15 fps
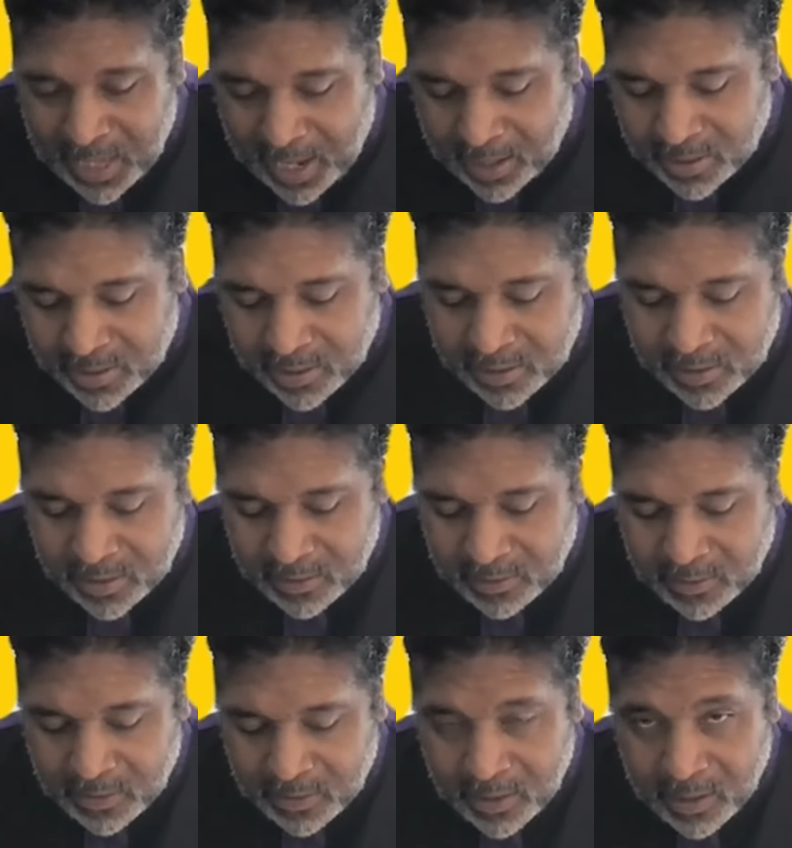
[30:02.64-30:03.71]
Texas.
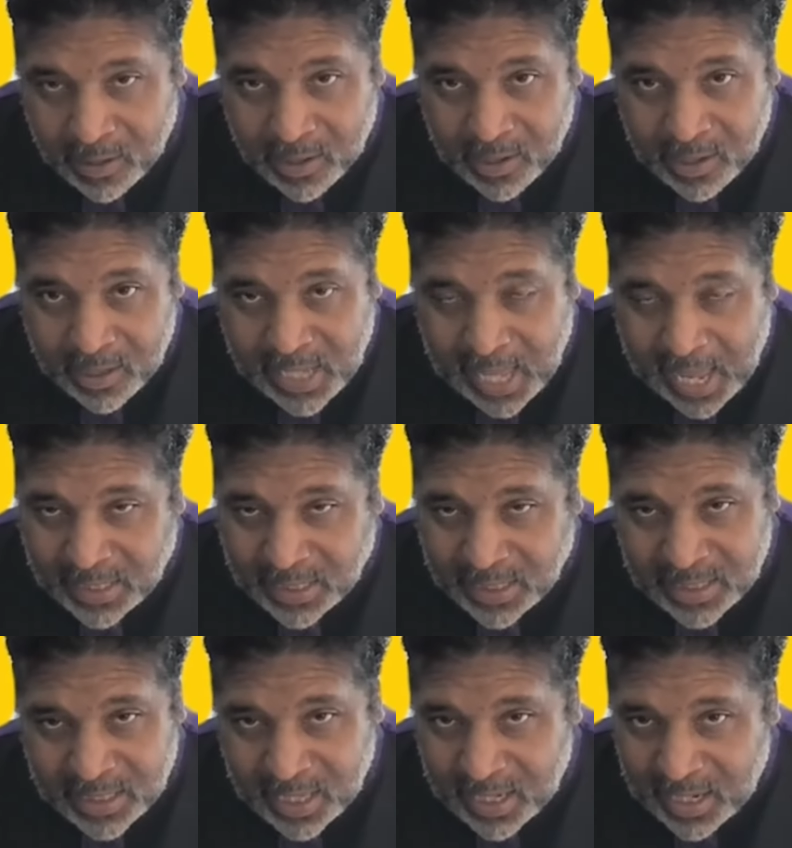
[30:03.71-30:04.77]
Texas
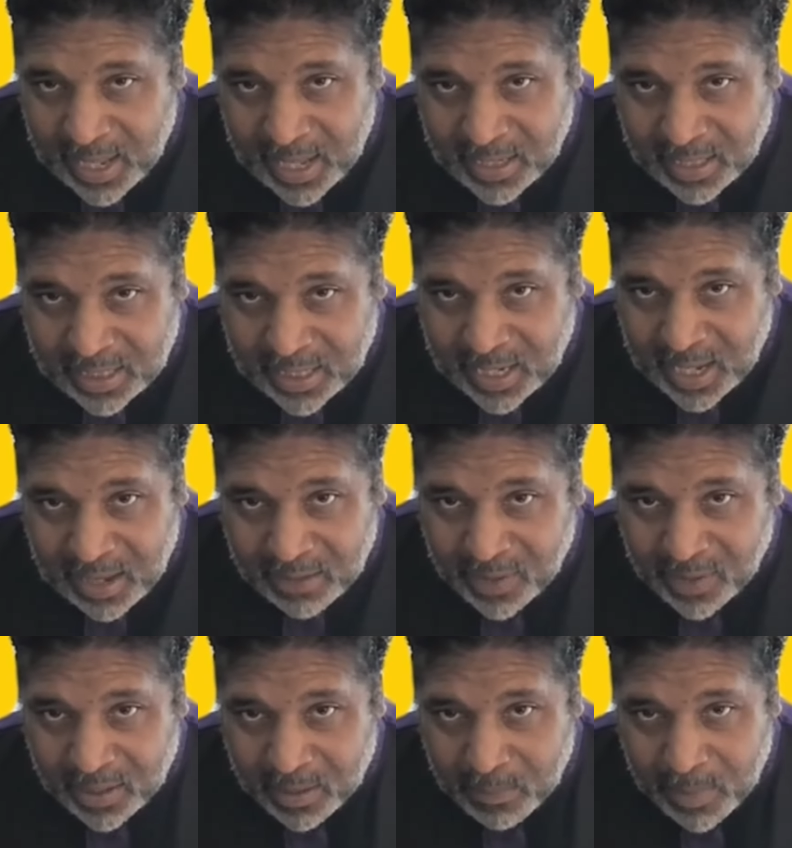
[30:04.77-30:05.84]
didn't let the slaves
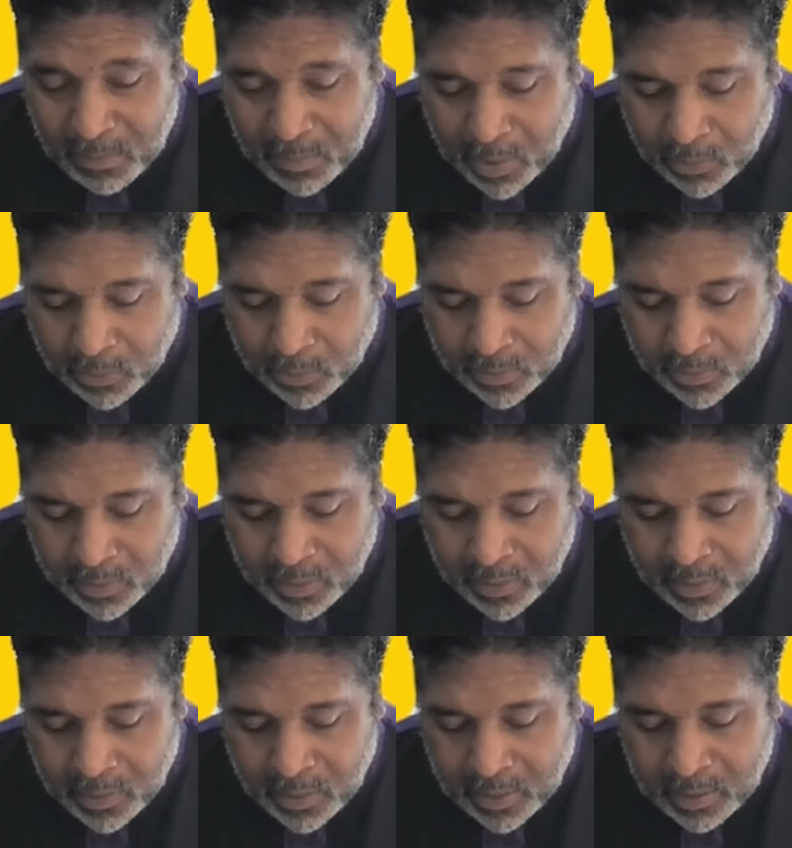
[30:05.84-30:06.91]
get the memo.
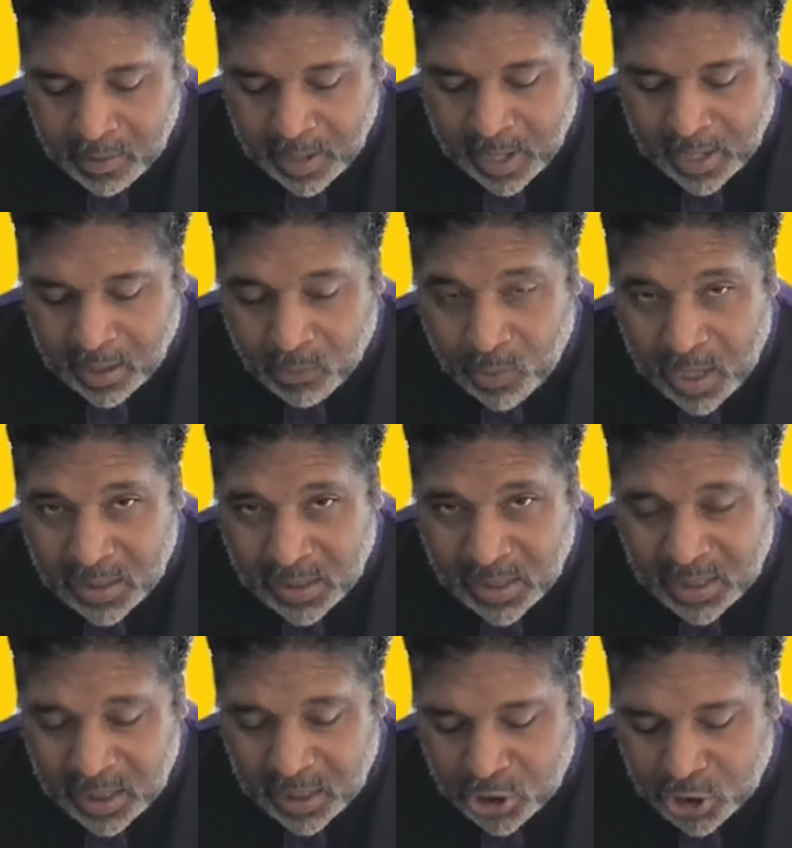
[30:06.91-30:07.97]
And it wasn't
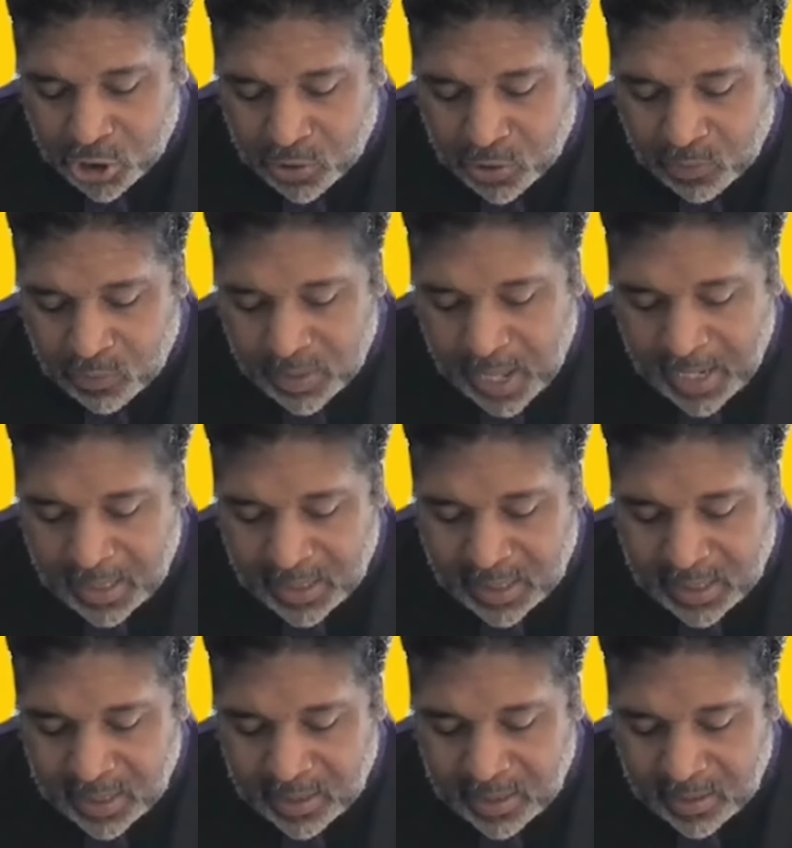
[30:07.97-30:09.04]
until June
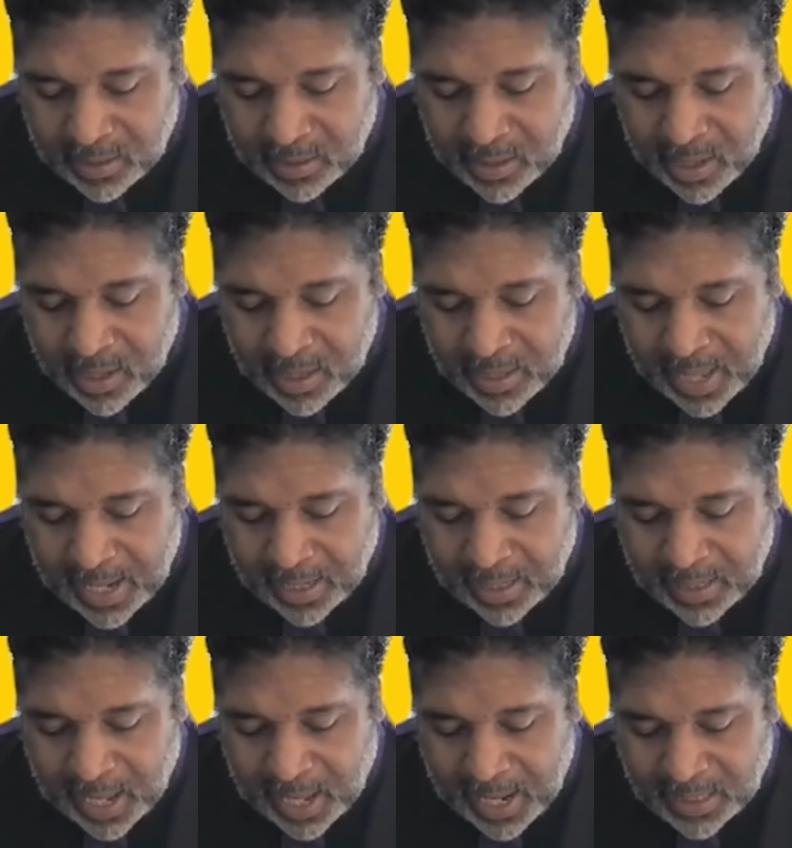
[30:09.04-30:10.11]

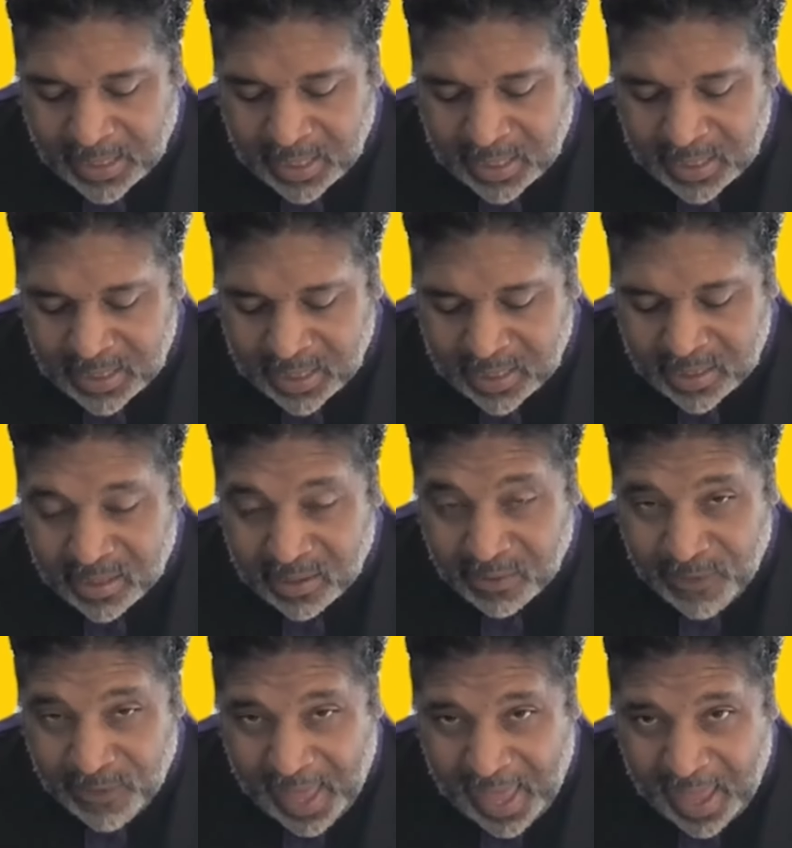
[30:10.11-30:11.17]

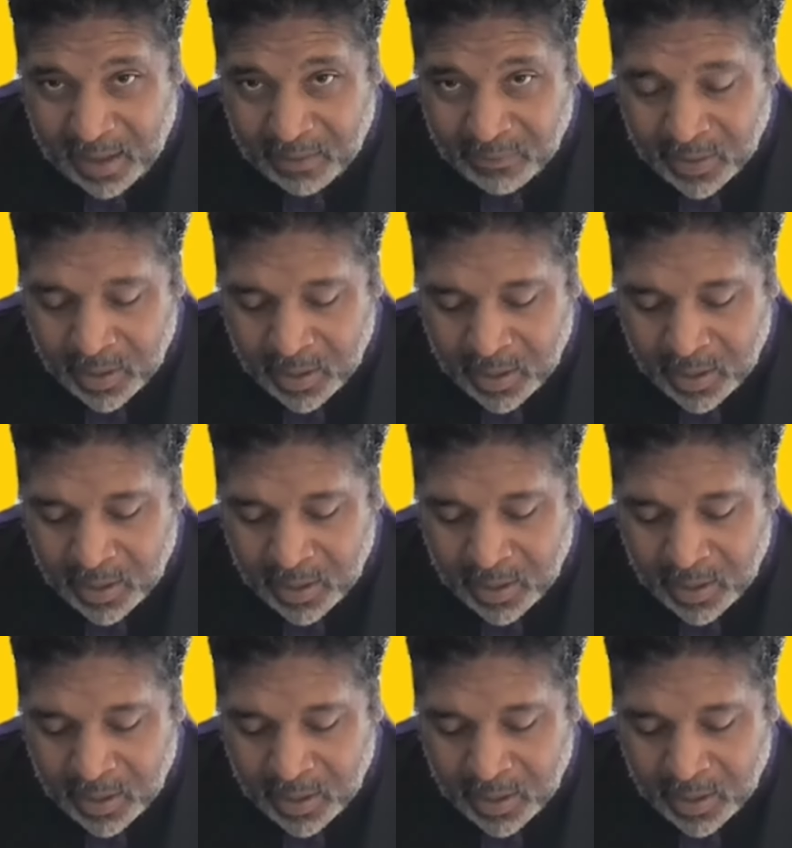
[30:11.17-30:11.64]
1865,